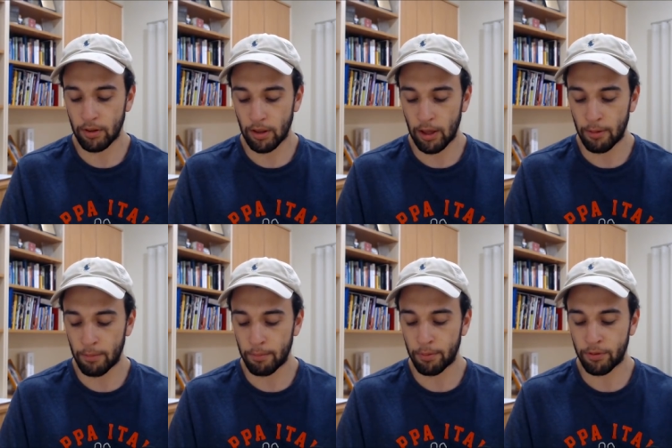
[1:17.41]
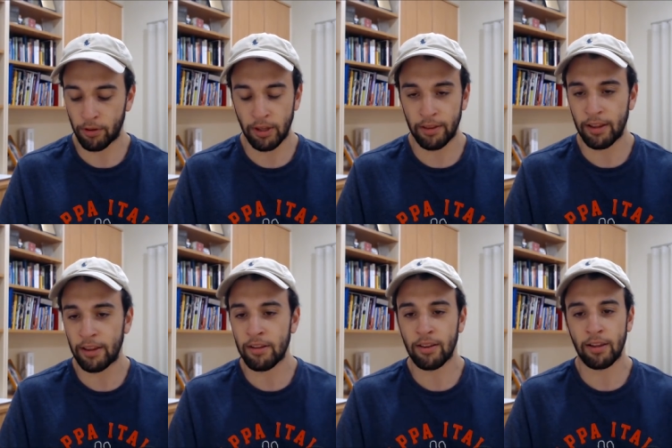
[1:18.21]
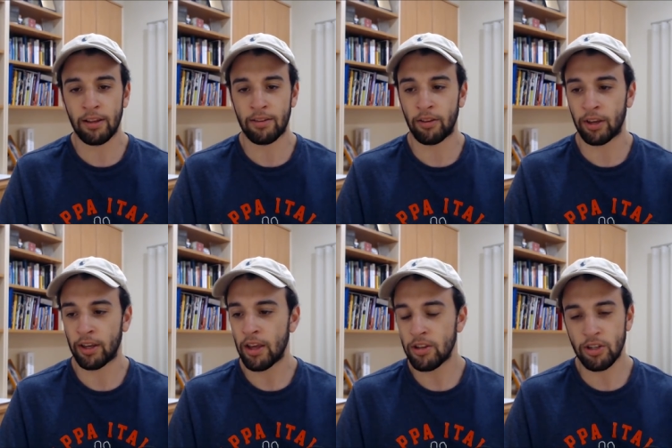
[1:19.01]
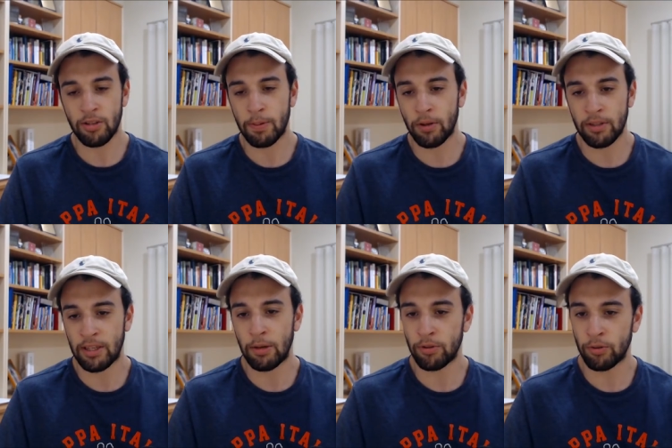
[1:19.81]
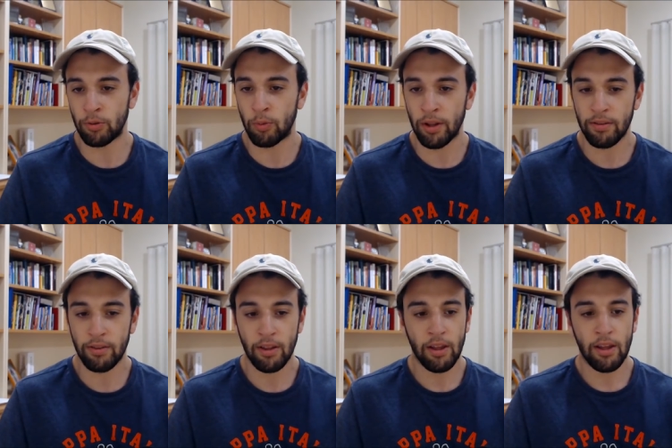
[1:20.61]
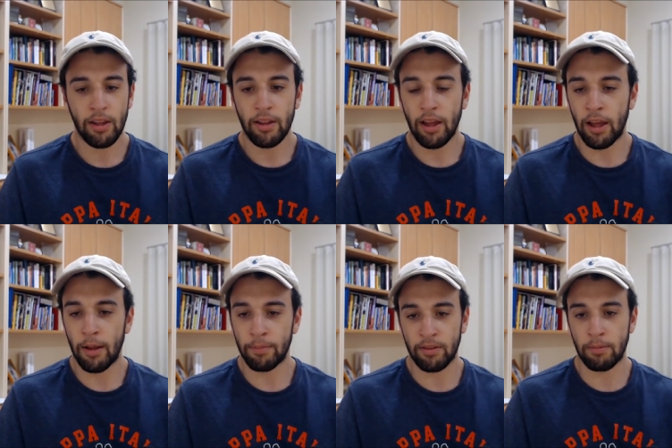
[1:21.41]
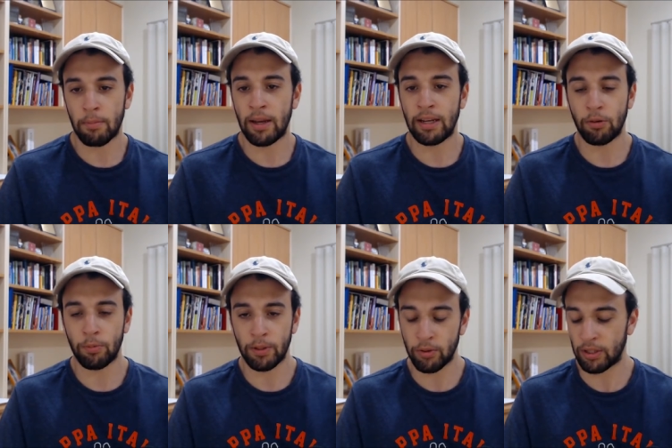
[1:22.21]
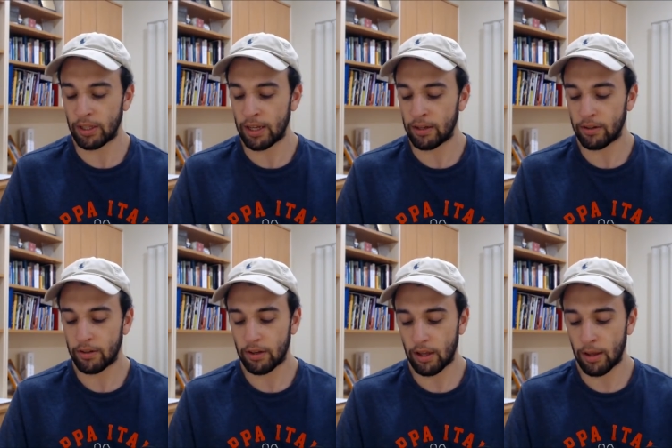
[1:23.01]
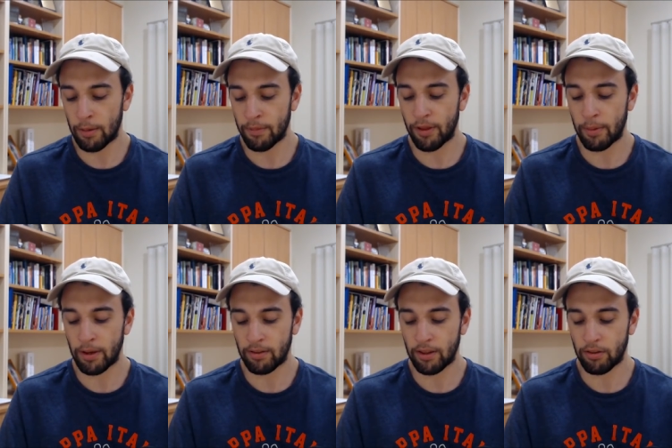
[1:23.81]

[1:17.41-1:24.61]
So yeah, that's a lesson. Like, just because he was good once doesn't mean he will be good again, if that makes sense.